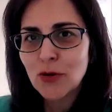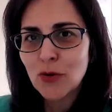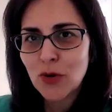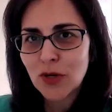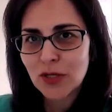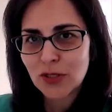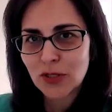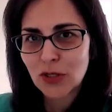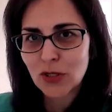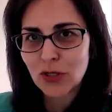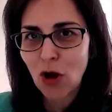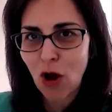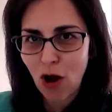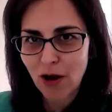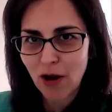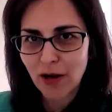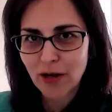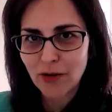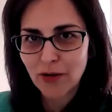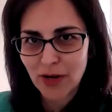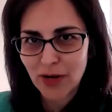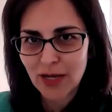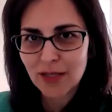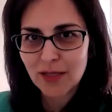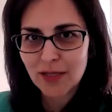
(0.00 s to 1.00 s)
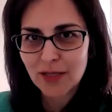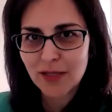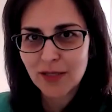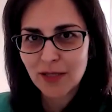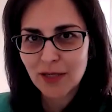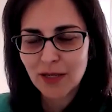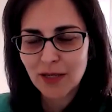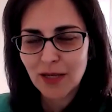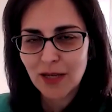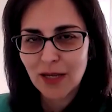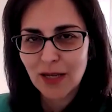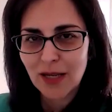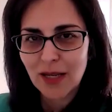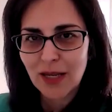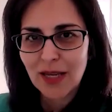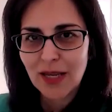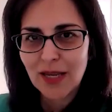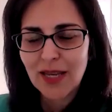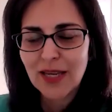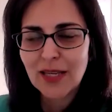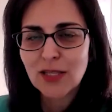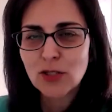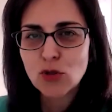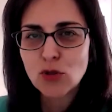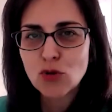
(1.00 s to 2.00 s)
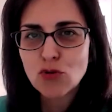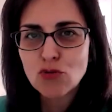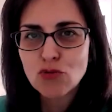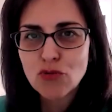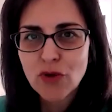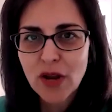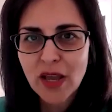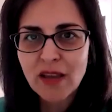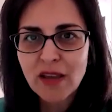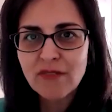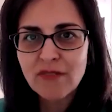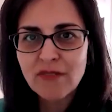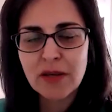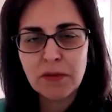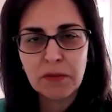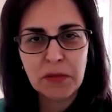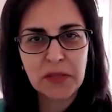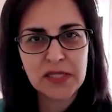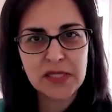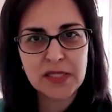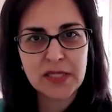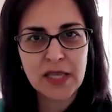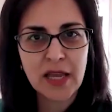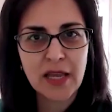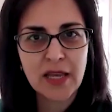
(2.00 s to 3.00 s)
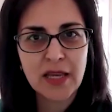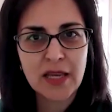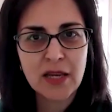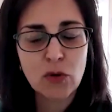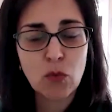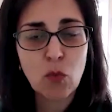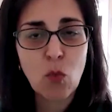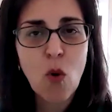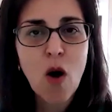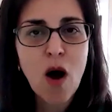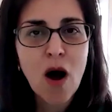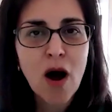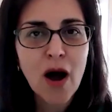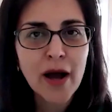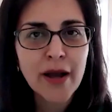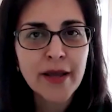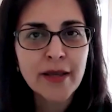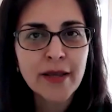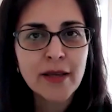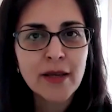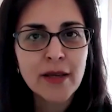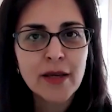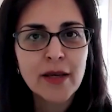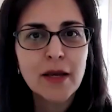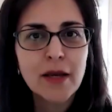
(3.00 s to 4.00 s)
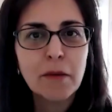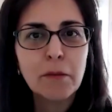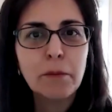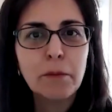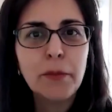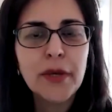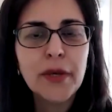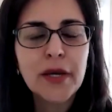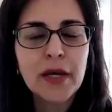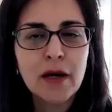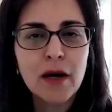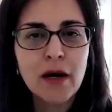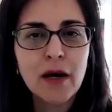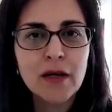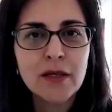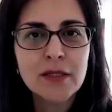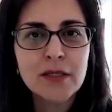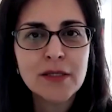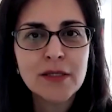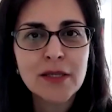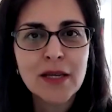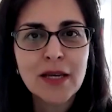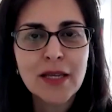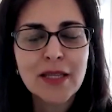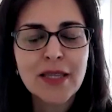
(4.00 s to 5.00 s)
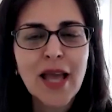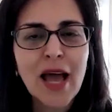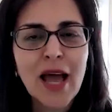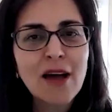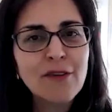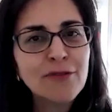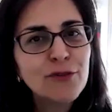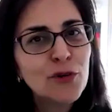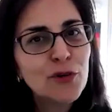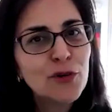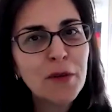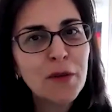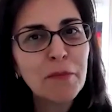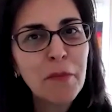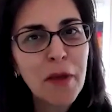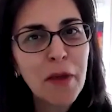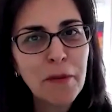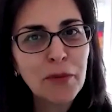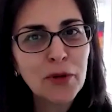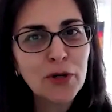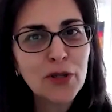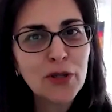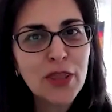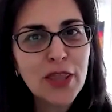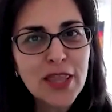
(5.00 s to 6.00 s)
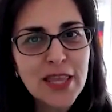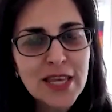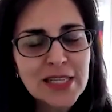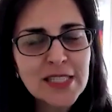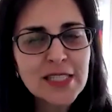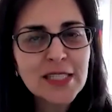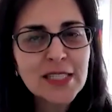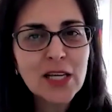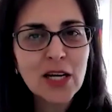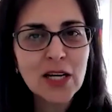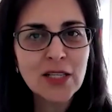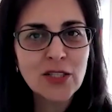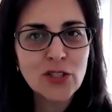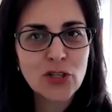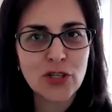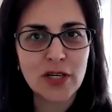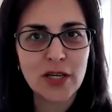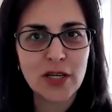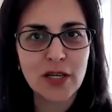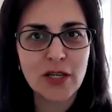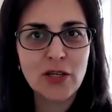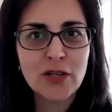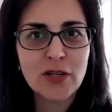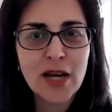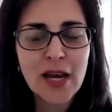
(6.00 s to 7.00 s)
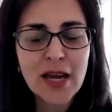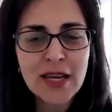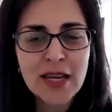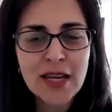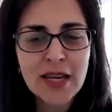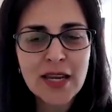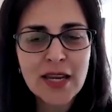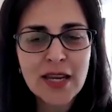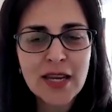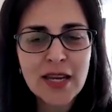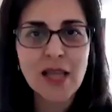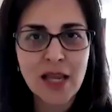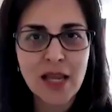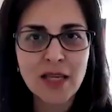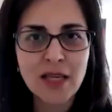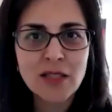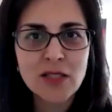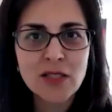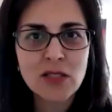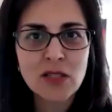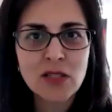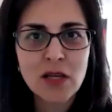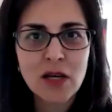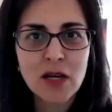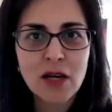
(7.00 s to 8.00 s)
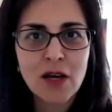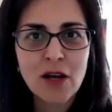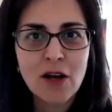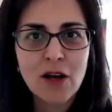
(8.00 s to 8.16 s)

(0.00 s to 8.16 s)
US Congress is gravely mistaken. Why? Because they have to remember this country, United States,